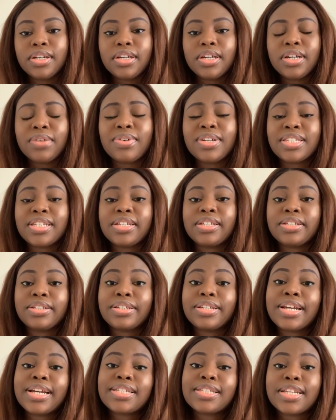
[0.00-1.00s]
It was
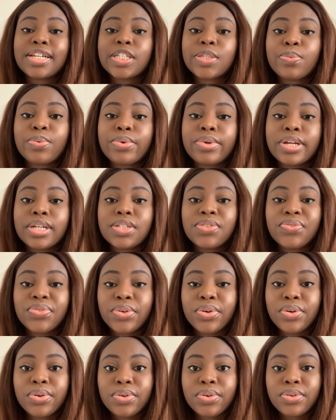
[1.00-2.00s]
a nice experience
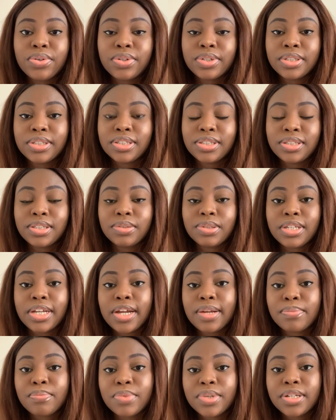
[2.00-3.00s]
for the
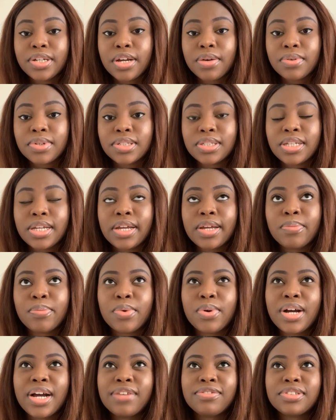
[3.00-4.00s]
time being I was there,
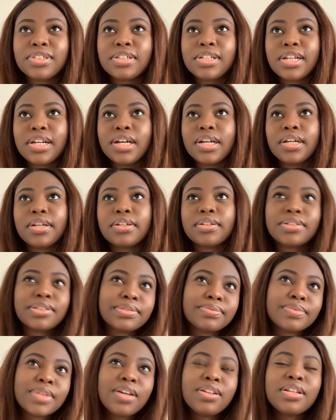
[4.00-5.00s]
but after like,
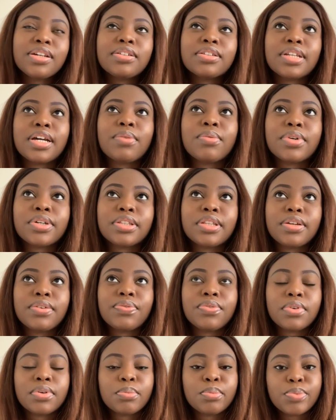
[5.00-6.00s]
how long did I work there
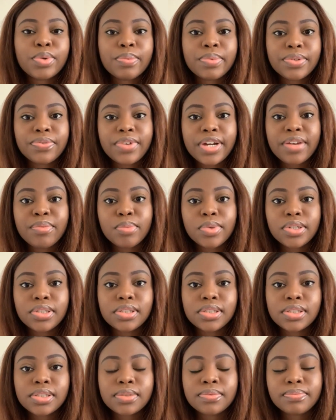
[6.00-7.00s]
for? Probably 5
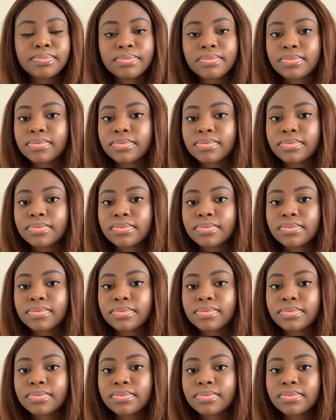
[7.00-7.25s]
months.